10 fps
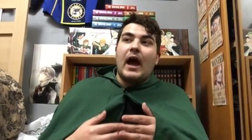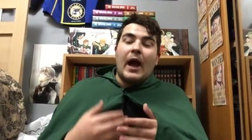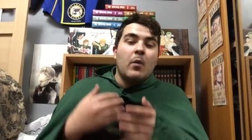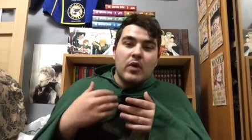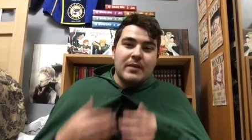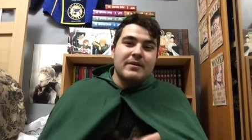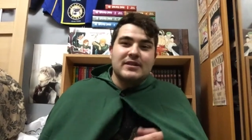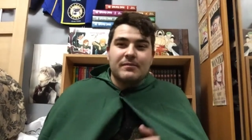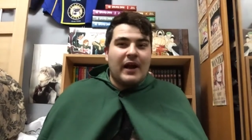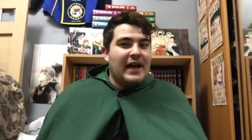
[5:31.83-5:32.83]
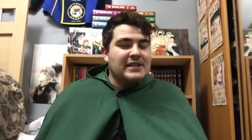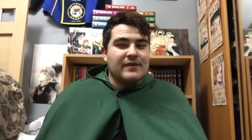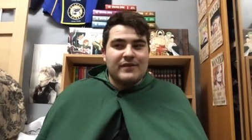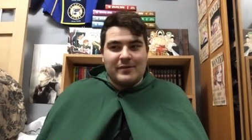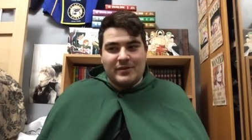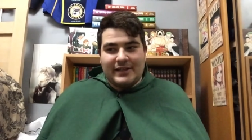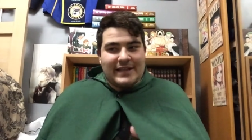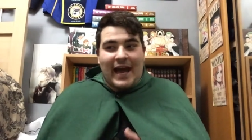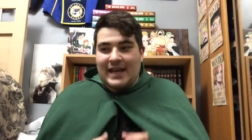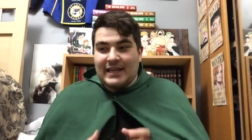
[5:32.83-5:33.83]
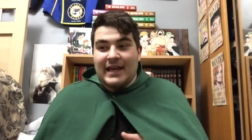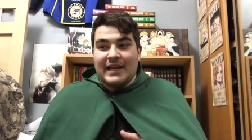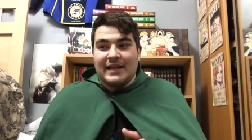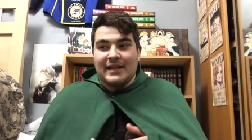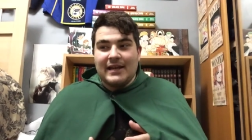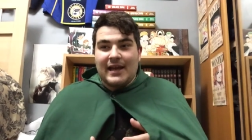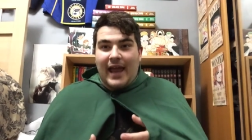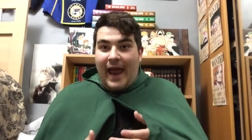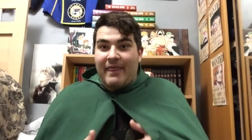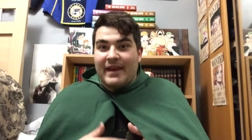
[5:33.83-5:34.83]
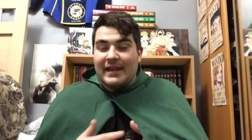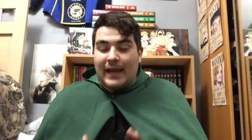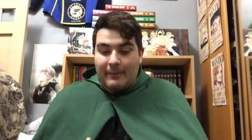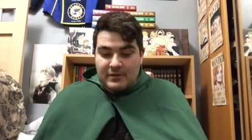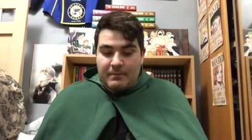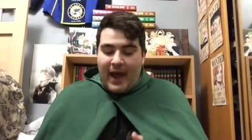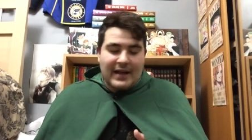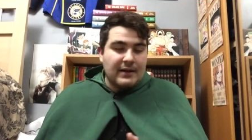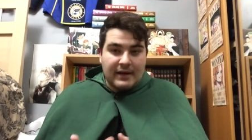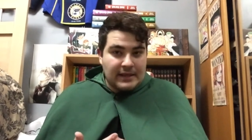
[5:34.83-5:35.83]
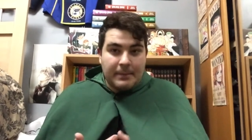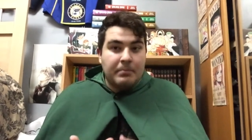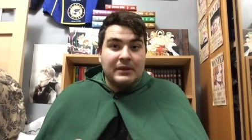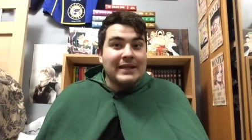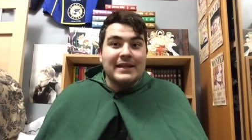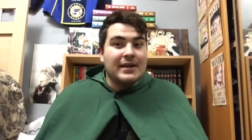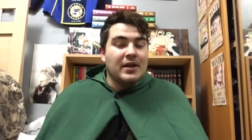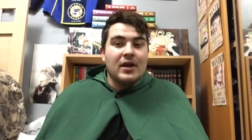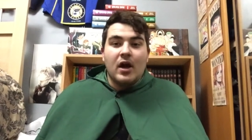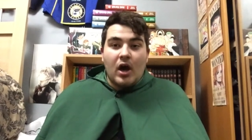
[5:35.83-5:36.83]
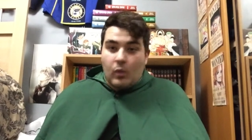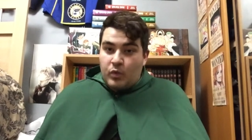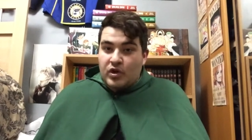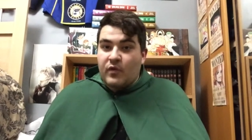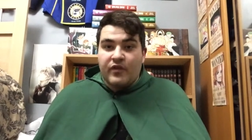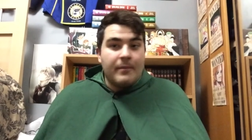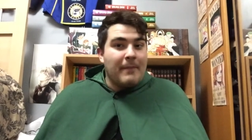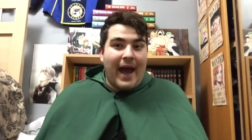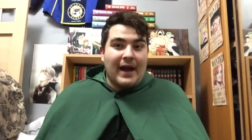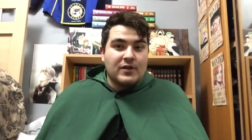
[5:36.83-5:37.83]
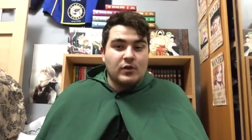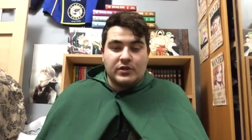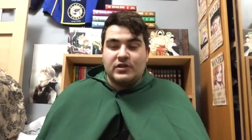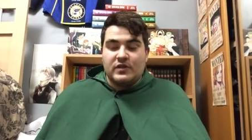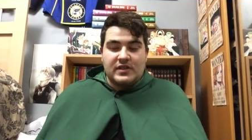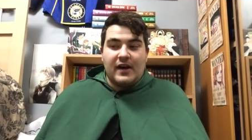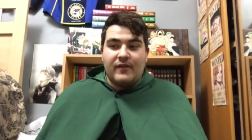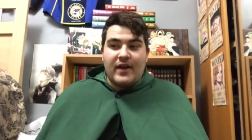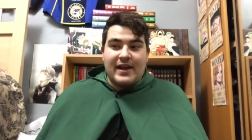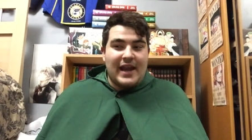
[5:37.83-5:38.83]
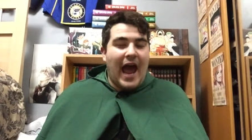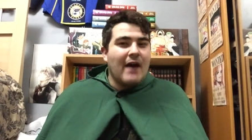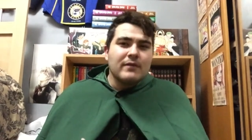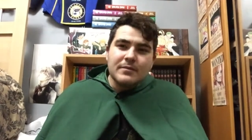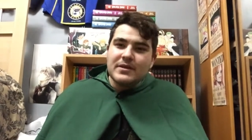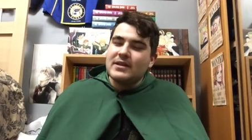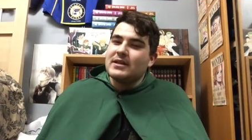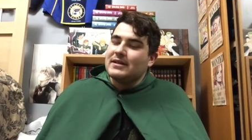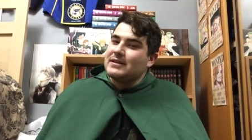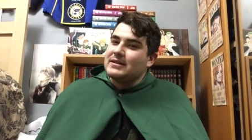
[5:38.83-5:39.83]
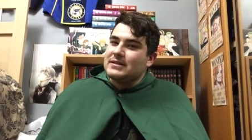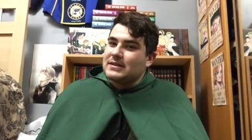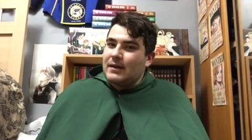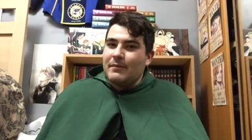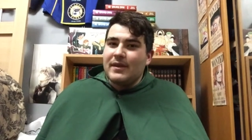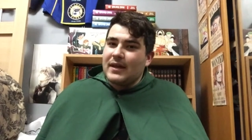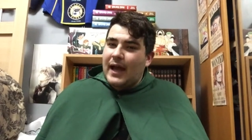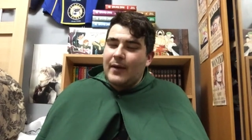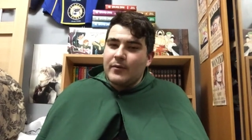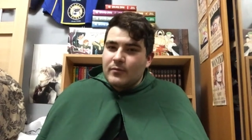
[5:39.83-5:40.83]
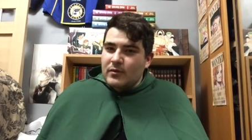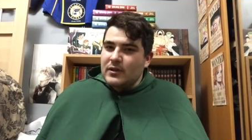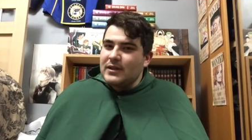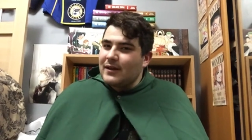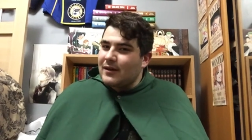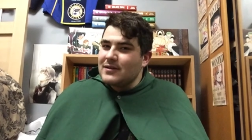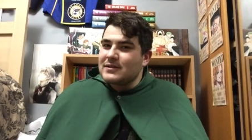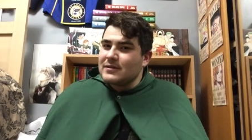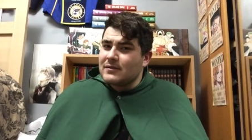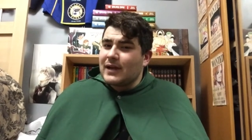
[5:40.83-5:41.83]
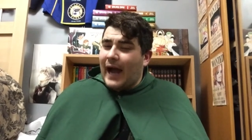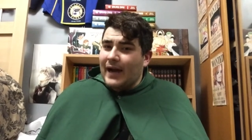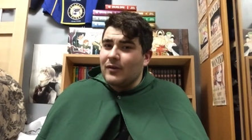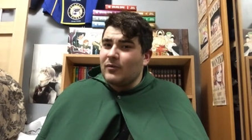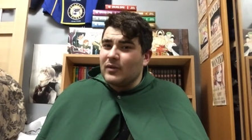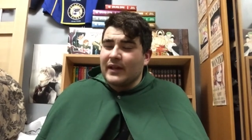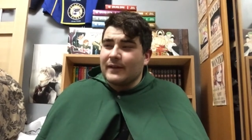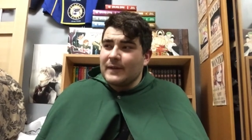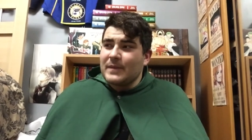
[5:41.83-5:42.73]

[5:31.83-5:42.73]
I wouldn't be surprised if he die again, and then he comes back completed, reverted back to original self, and that would be something I would really honestly kind of like